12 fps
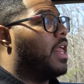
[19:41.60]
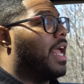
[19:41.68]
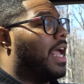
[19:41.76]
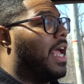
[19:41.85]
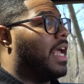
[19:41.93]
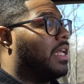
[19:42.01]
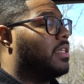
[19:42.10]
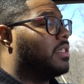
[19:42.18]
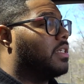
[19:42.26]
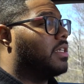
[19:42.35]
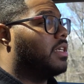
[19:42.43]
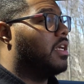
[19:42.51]
And
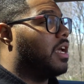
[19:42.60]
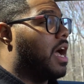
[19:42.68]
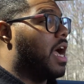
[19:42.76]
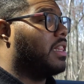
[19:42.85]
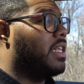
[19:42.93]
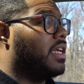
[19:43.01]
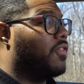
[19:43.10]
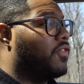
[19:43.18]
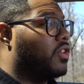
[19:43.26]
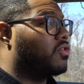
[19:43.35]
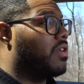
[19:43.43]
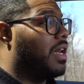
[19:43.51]
I think it
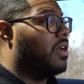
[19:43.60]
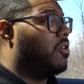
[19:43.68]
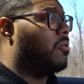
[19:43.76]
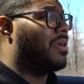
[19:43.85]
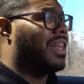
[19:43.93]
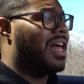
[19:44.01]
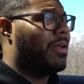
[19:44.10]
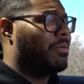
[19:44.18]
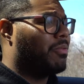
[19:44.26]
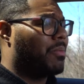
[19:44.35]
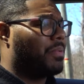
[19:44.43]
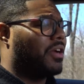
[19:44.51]
feels right at home. A lot of
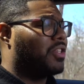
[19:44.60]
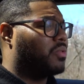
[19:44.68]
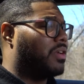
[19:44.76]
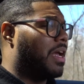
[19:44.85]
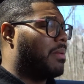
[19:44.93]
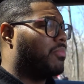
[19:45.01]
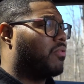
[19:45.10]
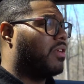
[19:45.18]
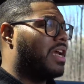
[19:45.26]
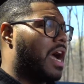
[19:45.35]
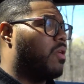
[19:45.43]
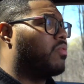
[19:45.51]
people compare it to an
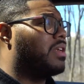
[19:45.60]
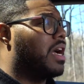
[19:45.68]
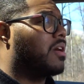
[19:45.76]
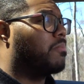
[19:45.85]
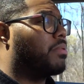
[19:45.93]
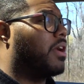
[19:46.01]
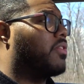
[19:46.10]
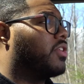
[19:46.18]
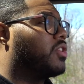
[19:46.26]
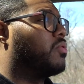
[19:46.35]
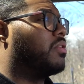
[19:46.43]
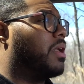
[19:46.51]
M3. I would not compare
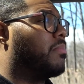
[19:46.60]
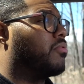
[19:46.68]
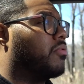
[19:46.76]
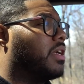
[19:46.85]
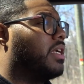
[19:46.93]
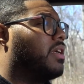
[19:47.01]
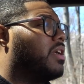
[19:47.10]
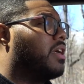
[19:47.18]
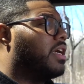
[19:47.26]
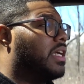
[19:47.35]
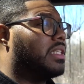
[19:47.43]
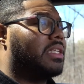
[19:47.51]
this to an
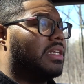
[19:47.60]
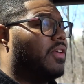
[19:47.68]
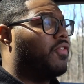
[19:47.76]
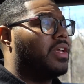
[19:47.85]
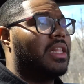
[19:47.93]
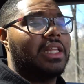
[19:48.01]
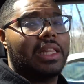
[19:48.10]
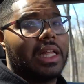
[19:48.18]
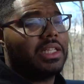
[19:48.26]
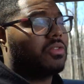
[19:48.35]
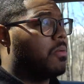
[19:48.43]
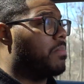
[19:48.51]
M3. It's significantly
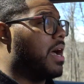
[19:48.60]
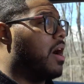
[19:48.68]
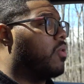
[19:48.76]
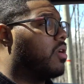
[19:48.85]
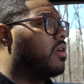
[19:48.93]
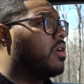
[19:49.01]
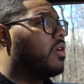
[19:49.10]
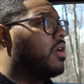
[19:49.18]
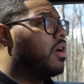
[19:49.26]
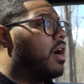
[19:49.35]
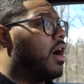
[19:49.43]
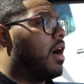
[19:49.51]
less on power.
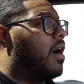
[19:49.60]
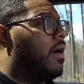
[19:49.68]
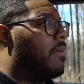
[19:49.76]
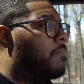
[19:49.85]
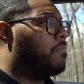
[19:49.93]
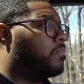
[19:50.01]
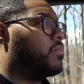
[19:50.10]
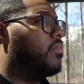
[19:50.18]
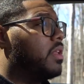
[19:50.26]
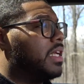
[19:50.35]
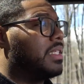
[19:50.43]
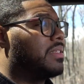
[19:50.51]

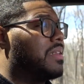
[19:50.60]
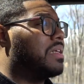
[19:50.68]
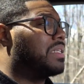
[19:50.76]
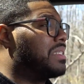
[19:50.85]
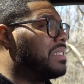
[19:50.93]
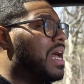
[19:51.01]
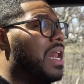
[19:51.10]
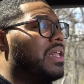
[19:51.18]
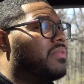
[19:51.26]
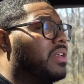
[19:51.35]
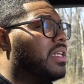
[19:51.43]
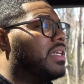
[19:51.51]
It's not
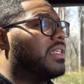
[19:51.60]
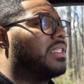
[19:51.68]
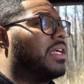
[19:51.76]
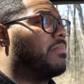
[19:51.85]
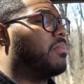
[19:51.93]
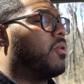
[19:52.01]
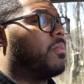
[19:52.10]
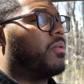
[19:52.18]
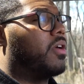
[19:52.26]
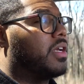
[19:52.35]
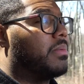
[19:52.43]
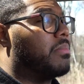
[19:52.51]
even in the same
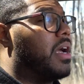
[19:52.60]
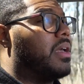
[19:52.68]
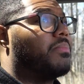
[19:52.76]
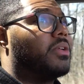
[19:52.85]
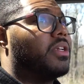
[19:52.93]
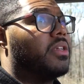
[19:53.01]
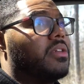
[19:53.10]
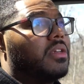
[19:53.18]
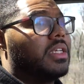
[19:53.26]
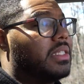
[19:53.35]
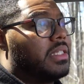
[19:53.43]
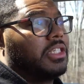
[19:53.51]
ballpark, in my
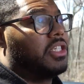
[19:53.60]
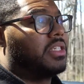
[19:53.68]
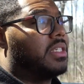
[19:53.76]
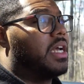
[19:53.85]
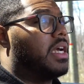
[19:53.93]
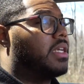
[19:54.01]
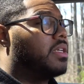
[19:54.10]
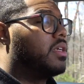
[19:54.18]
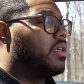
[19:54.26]
opinion. It's just not.